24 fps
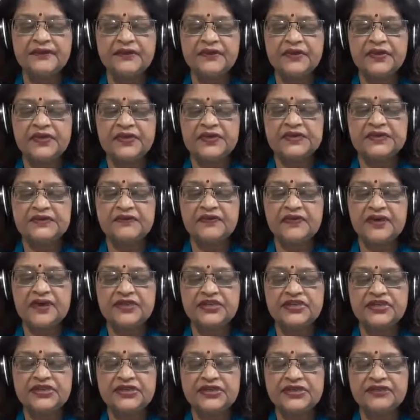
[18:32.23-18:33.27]
He is
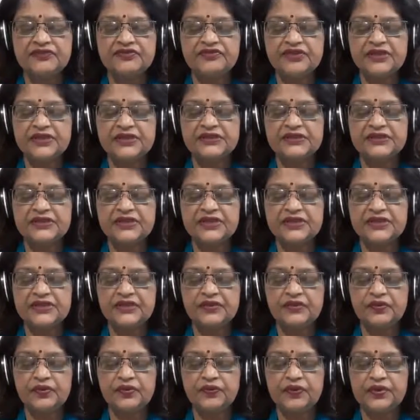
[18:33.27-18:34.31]
flashily dressed in an
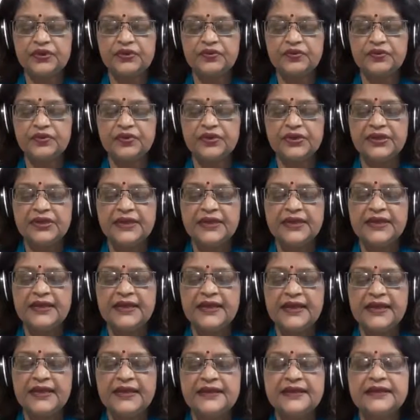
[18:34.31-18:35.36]
overcoat
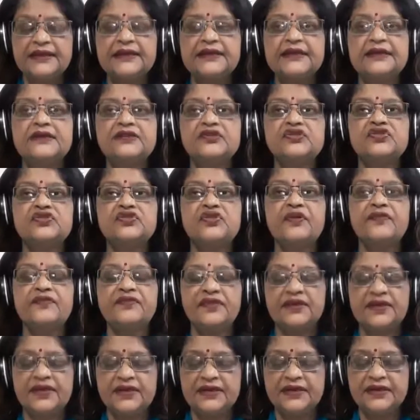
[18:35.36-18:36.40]
and a soft
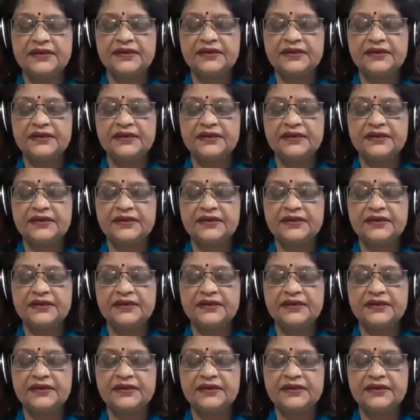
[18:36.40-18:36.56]
hat.